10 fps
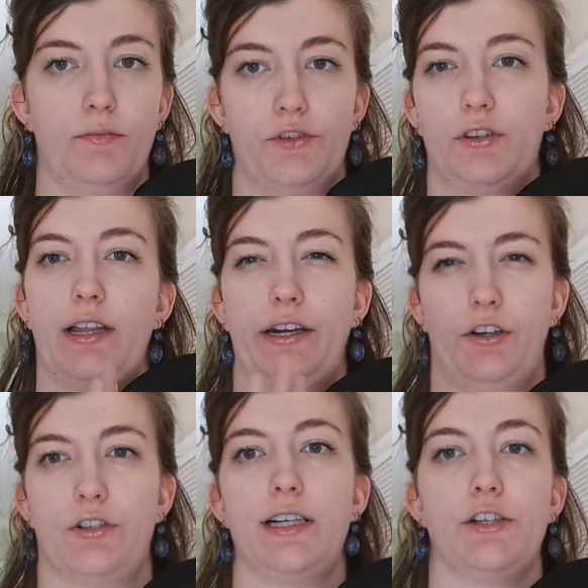just letting your
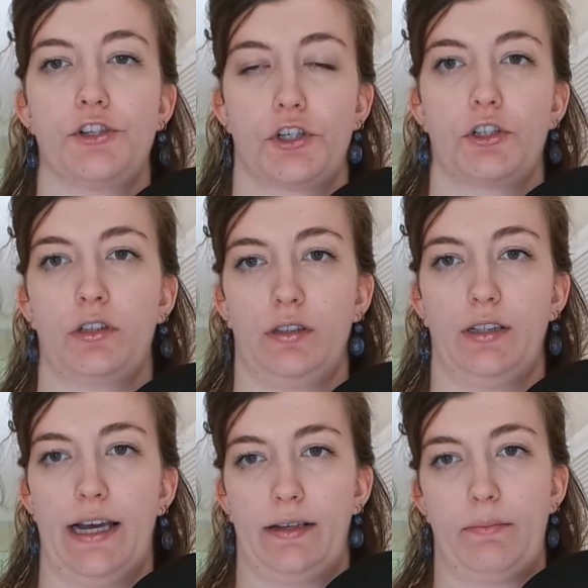teacher
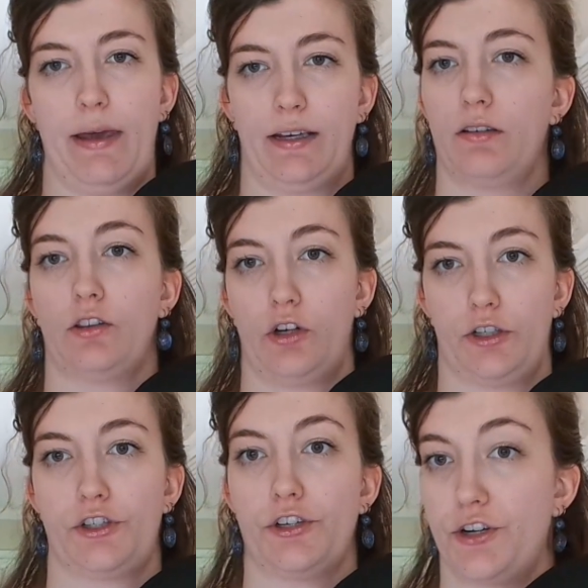make
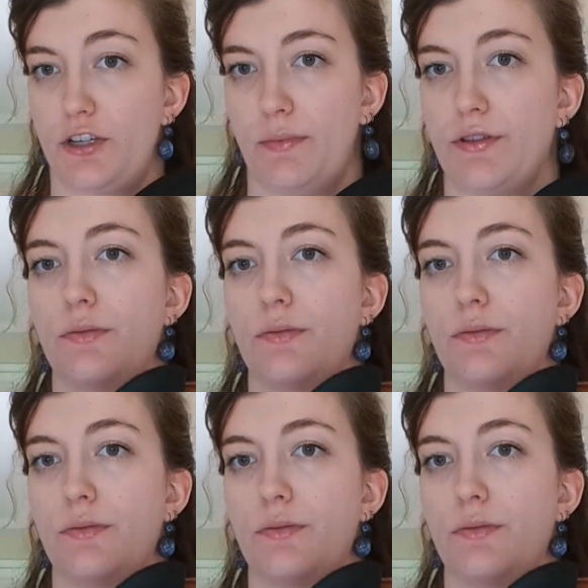large adjustments.